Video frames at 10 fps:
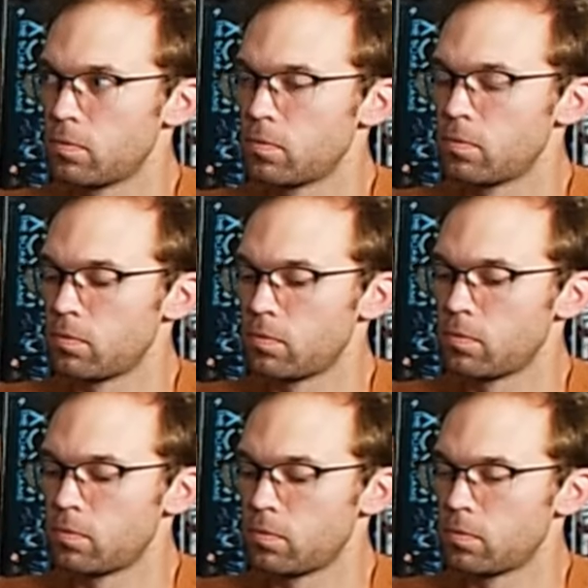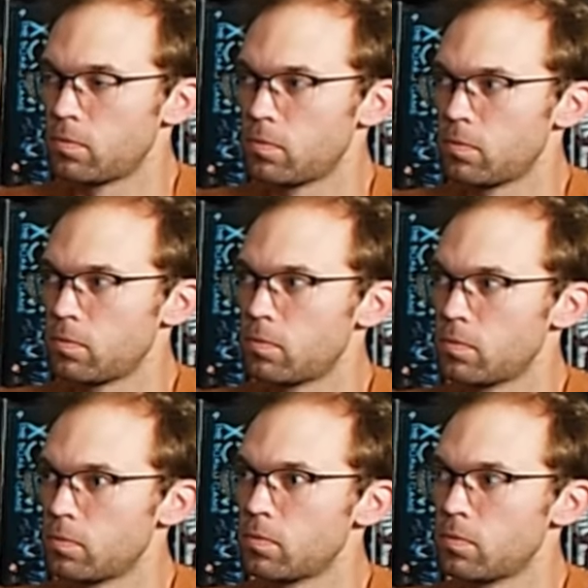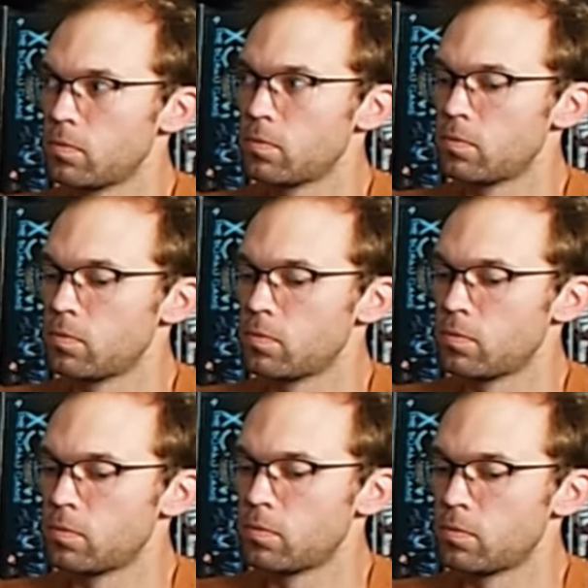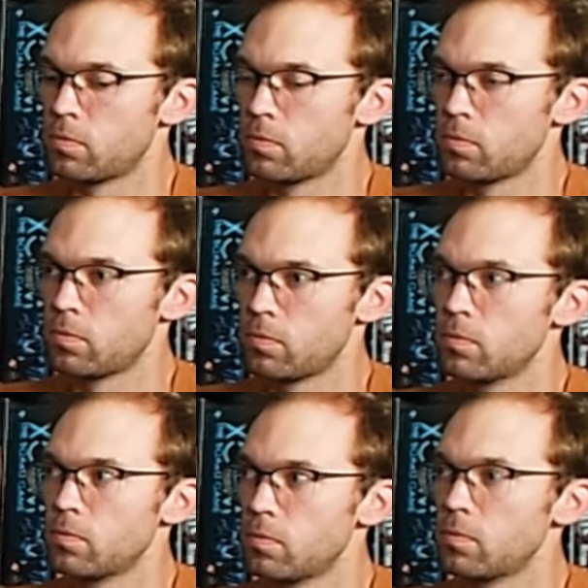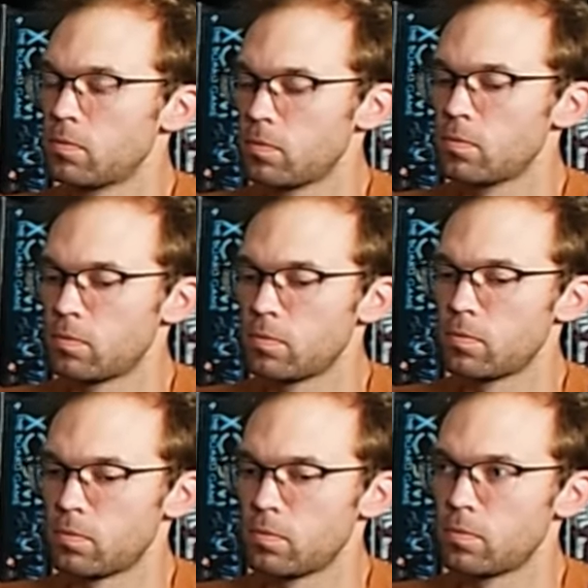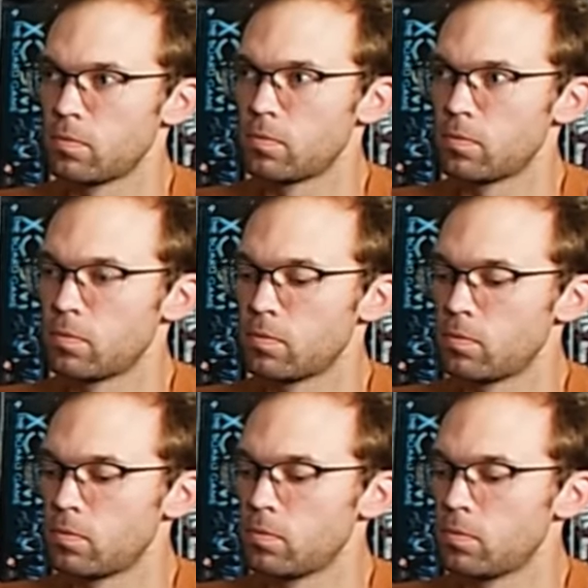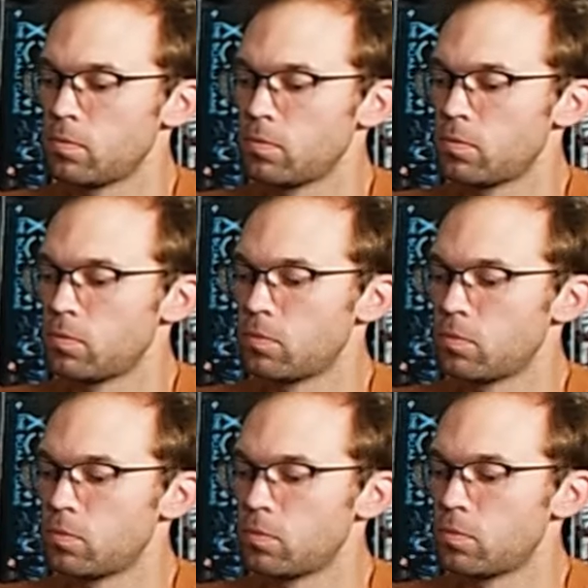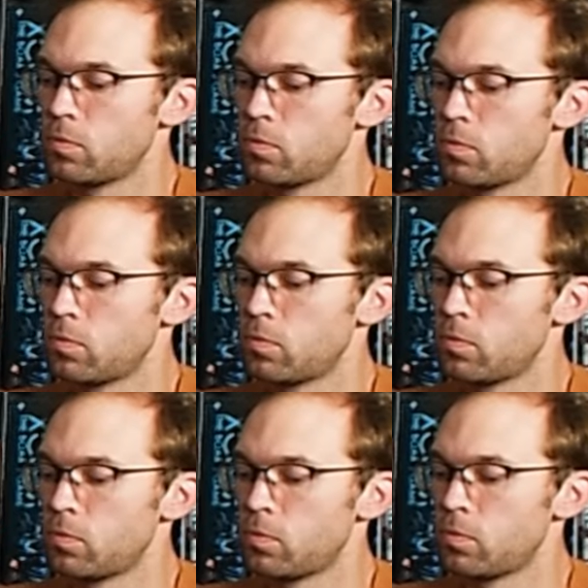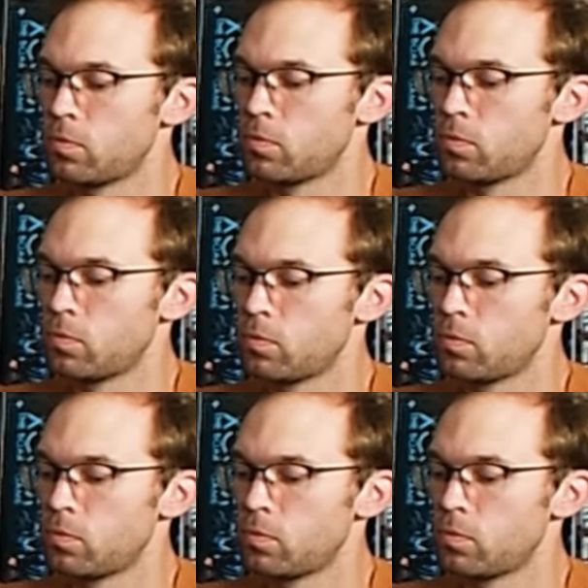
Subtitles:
[no speech]